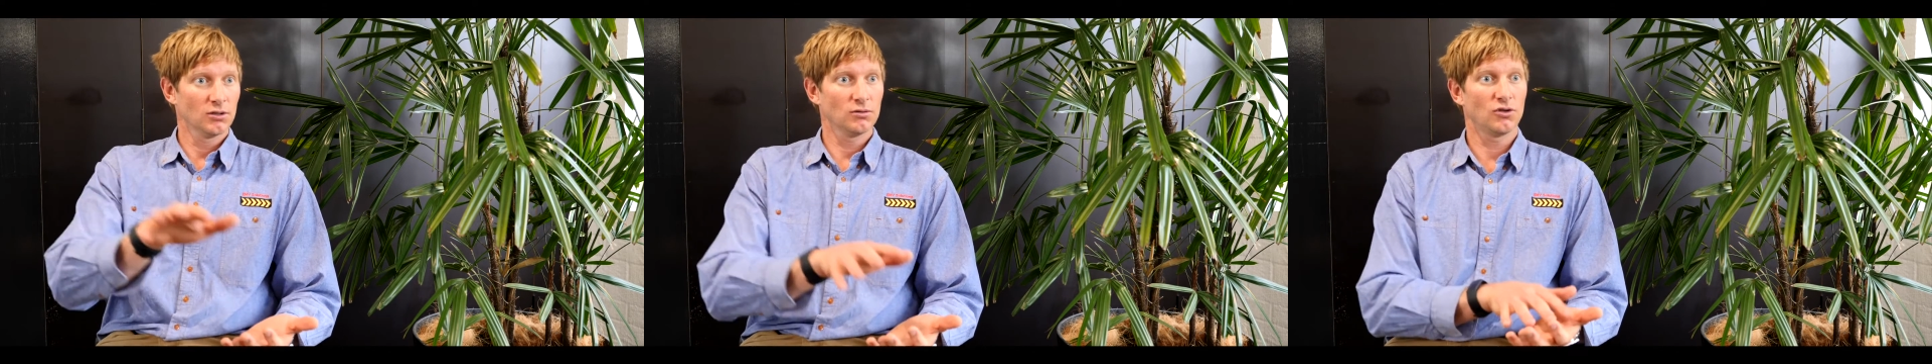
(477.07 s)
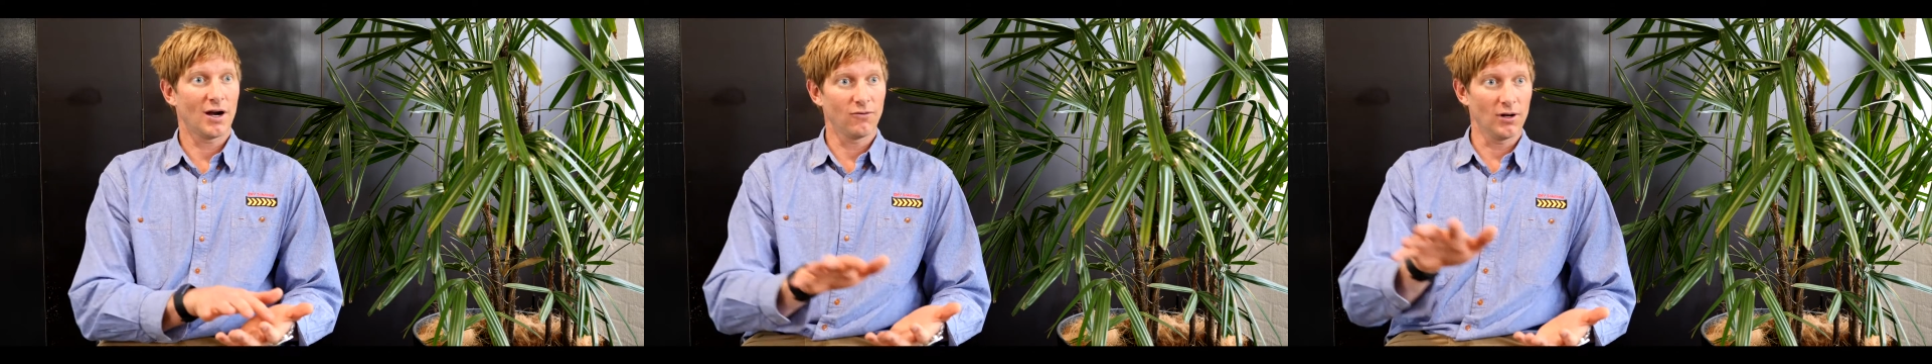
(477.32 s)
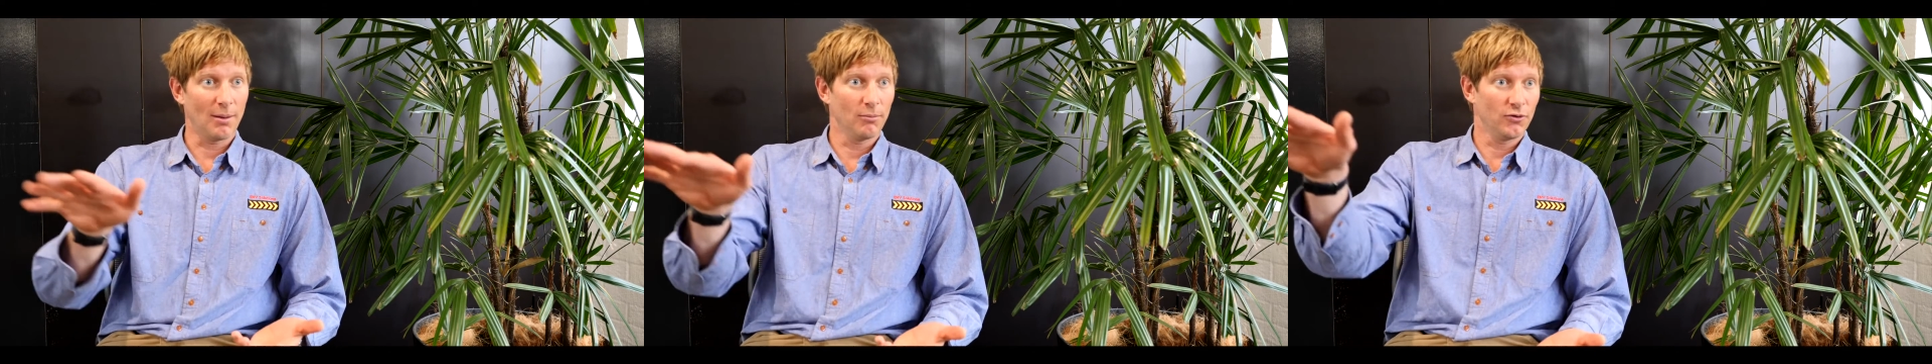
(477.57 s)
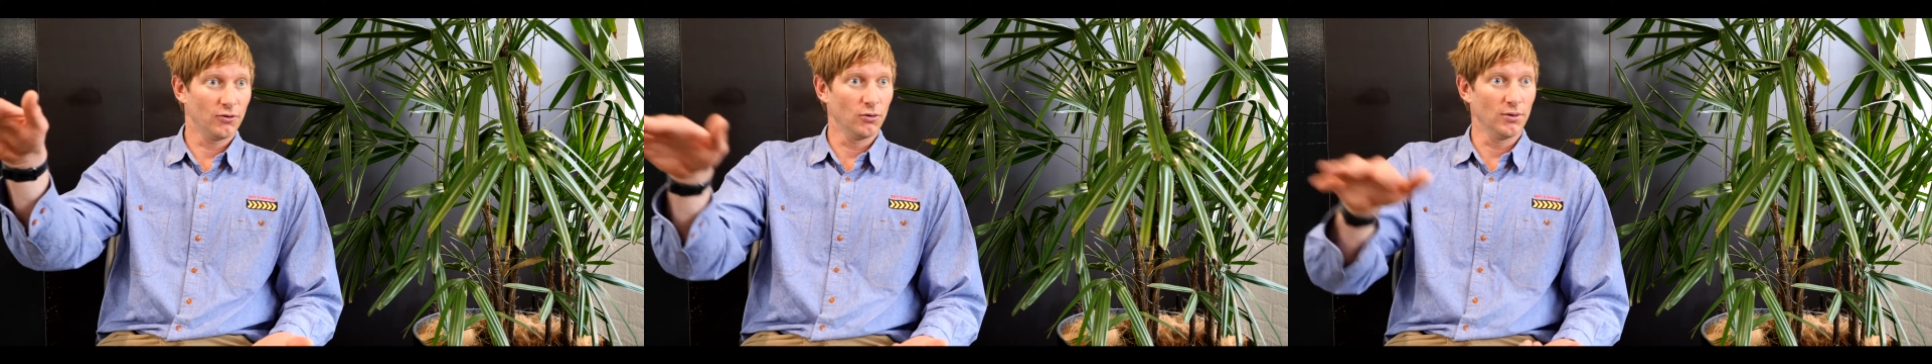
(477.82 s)
travel up
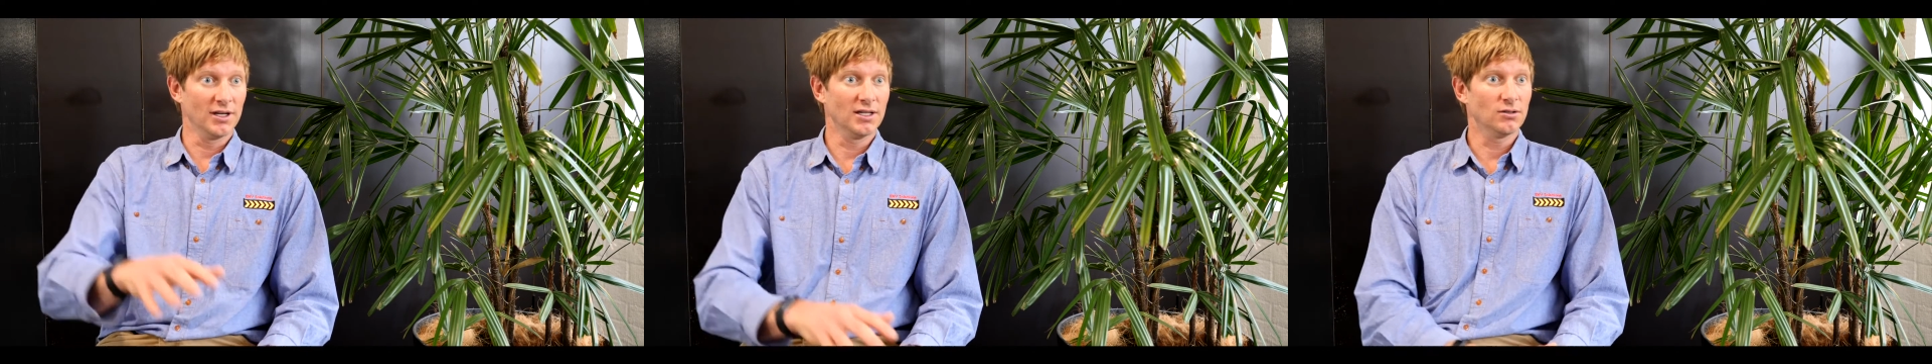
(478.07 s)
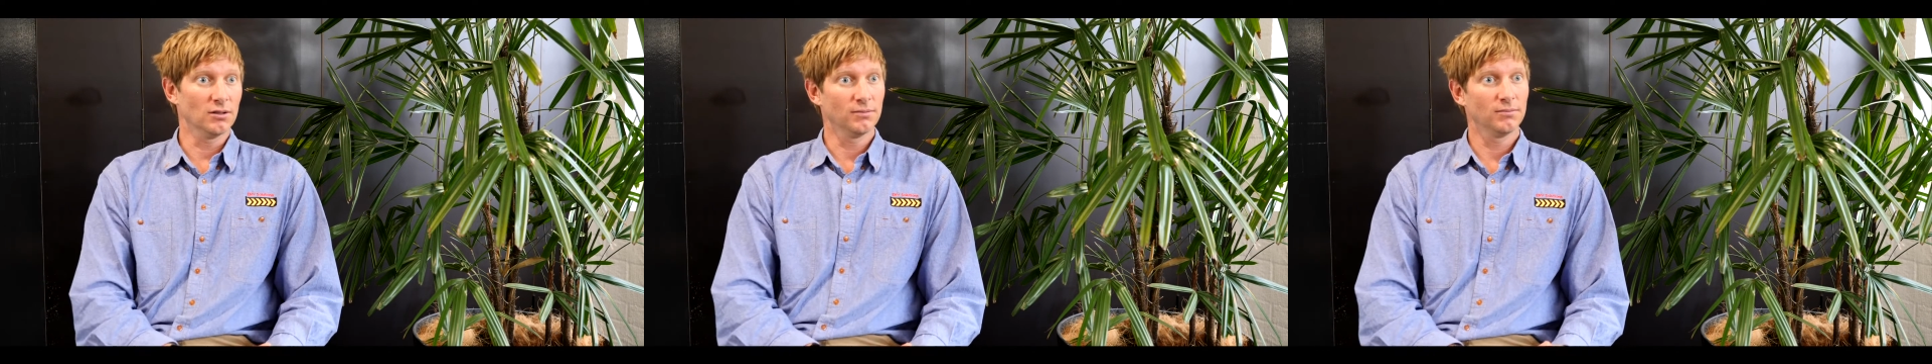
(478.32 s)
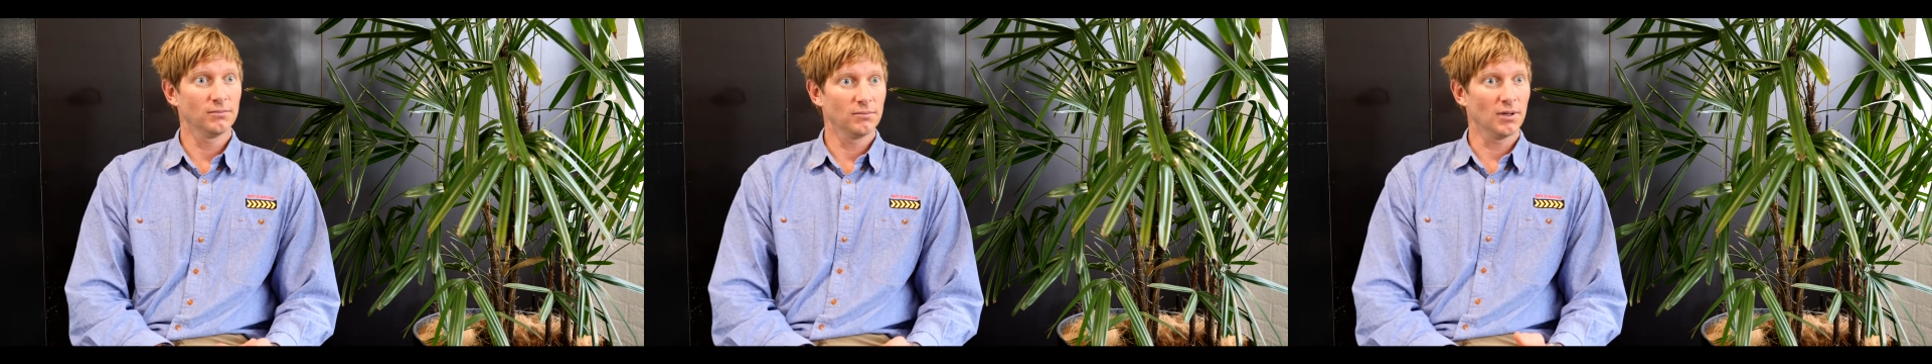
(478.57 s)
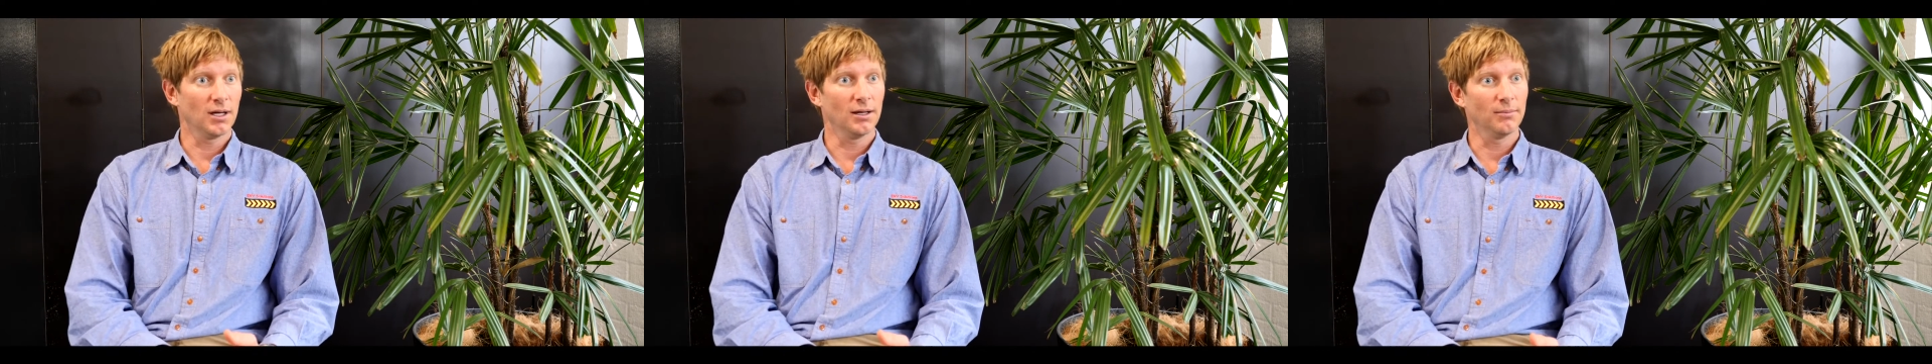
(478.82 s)
through and
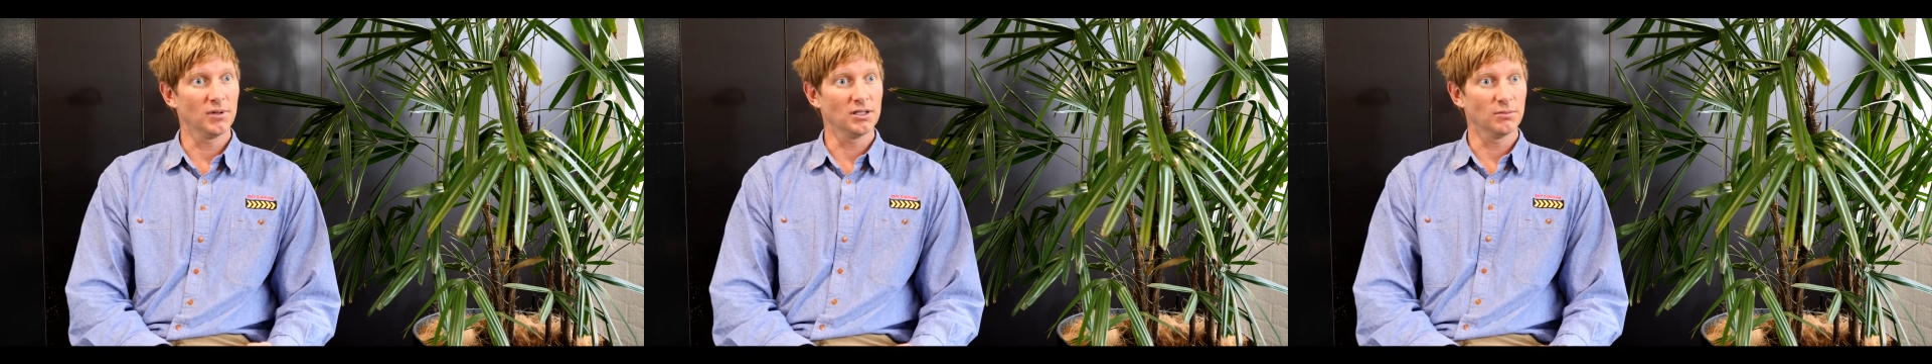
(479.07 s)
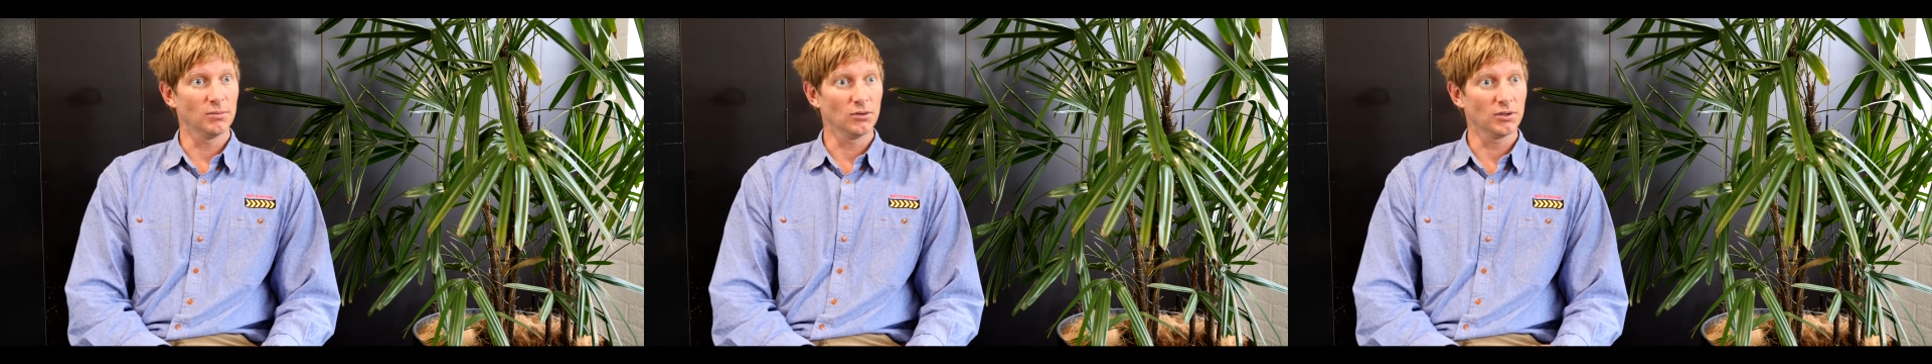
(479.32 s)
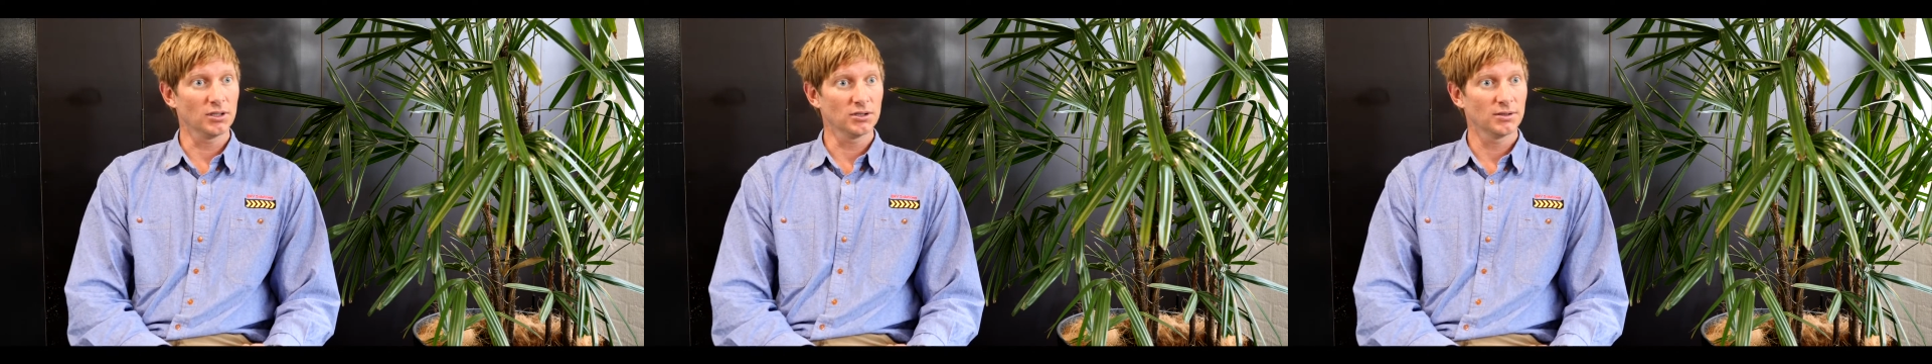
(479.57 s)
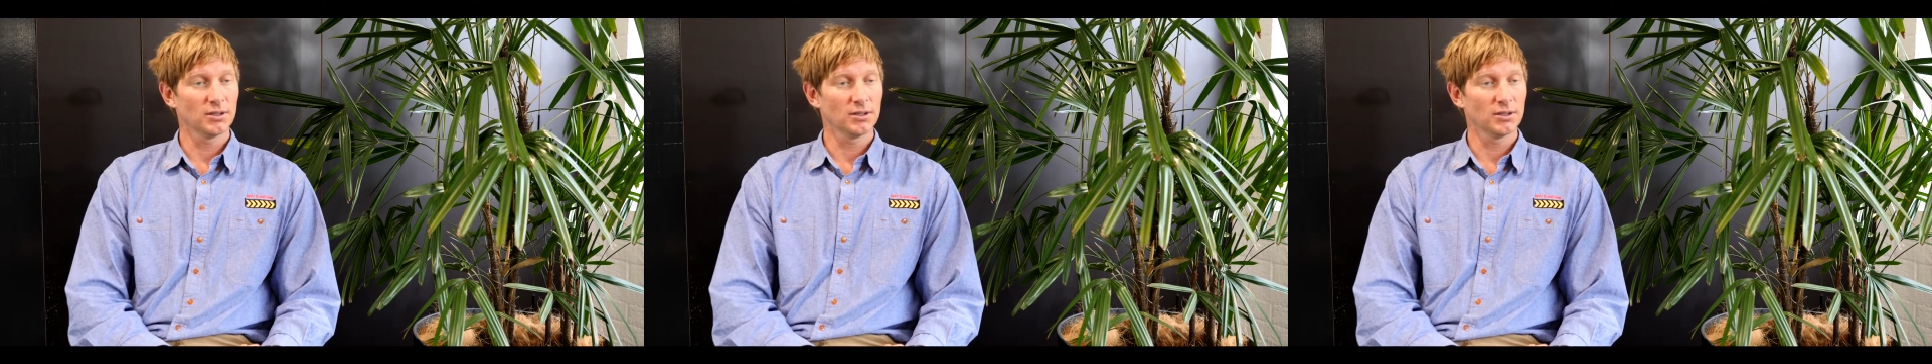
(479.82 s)
into buildings.